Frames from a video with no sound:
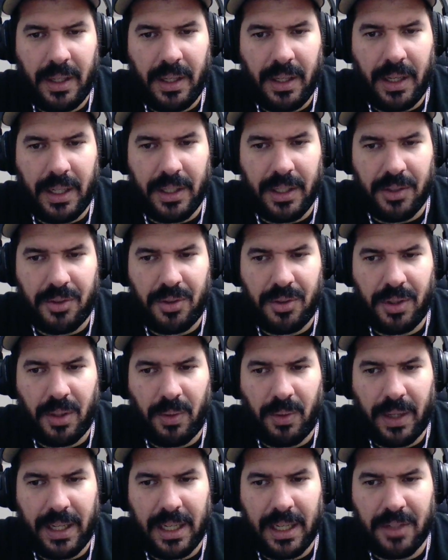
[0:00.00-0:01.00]
And it's true that
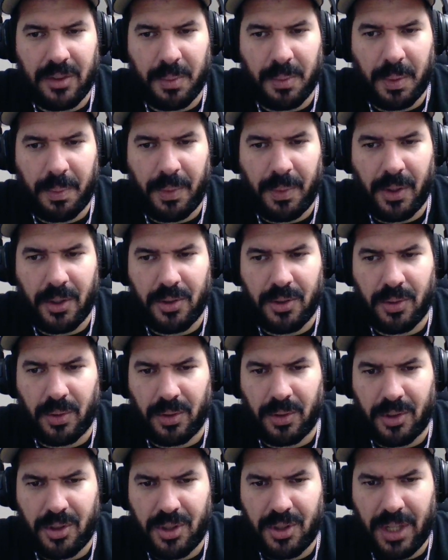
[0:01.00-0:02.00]
white has a perpetual
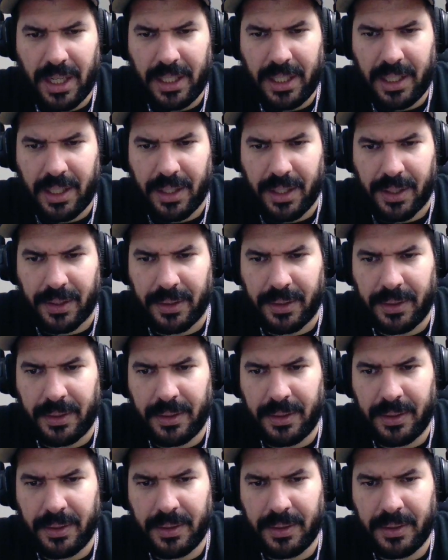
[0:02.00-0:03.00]
check here,
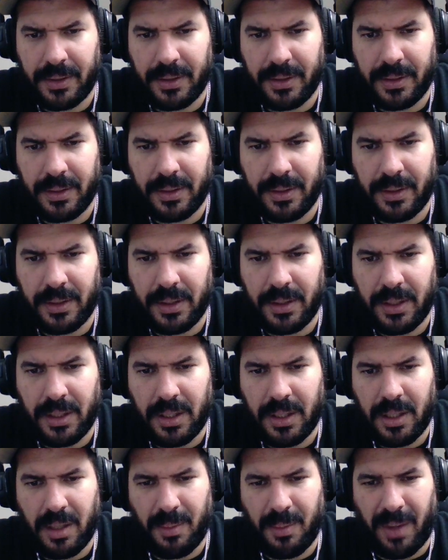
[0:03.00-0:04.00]

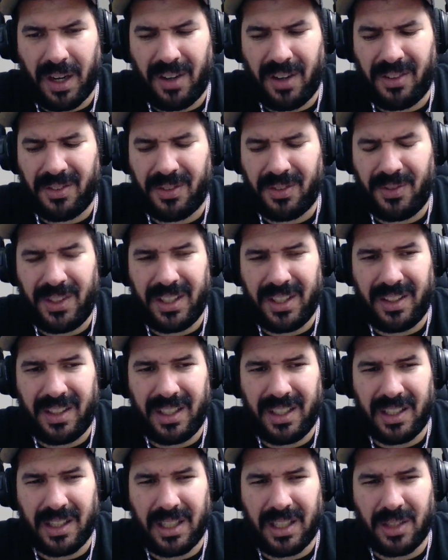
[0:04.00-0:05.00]
but I don't really
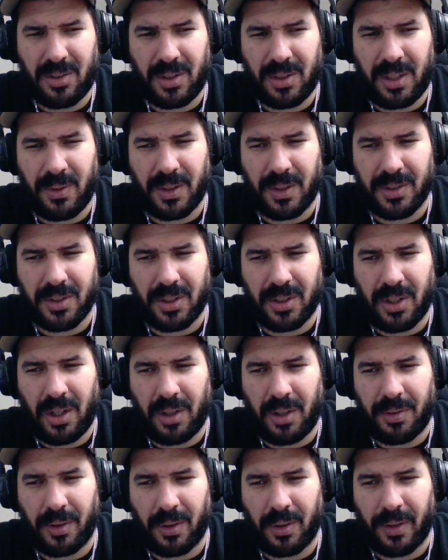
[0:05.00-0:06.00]
think that that's what he wants to go
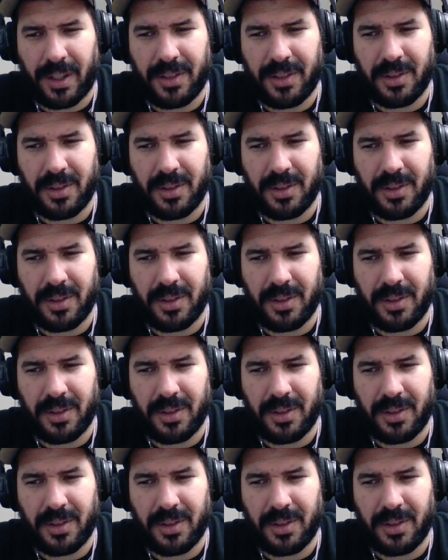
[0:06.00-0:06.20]
for, right?